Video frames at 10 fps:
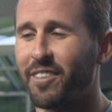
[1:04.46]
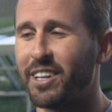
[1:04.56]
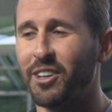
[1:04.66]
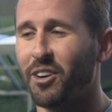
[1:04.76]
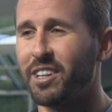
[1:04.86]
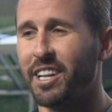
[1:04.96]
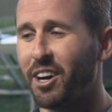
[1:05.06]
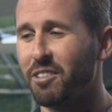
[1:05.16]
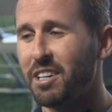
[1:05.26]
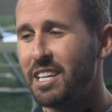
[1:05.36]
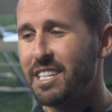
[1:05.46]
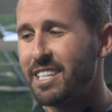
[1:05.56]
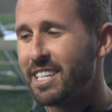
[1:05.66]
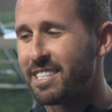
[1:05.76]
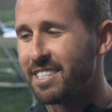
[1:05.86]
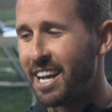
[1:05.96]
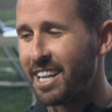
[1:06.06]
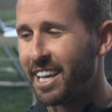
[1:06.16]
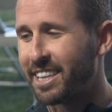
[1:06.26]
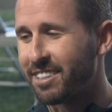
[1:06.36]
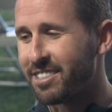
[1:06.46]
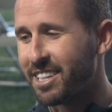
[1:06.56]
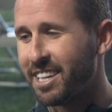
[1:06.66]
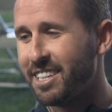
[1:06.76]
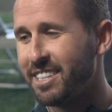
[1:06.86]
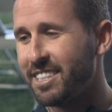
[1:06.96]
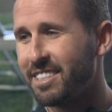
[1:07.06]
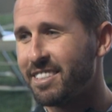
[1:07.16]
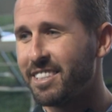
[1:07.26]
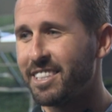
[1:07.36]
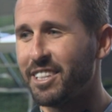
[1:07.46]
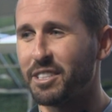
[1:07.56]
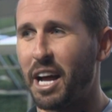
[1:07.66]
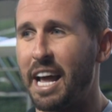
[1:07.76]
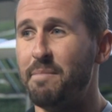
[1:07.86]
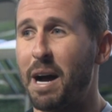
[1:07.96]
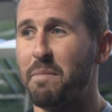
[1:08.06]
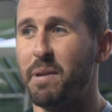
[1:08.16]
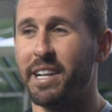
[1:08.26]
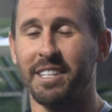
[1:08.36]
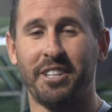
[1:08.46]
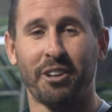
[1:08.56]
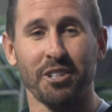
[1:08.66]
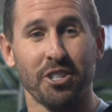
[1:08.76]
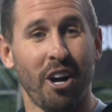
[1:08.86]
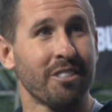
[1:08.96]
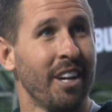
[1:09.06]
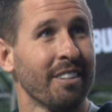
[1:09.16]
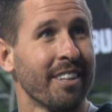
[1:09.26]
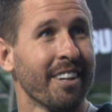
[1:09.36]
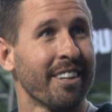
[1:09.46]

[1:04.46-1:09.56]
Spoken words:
We don't, you know, it's not like there's a, in my opinion, a secret sauce out there,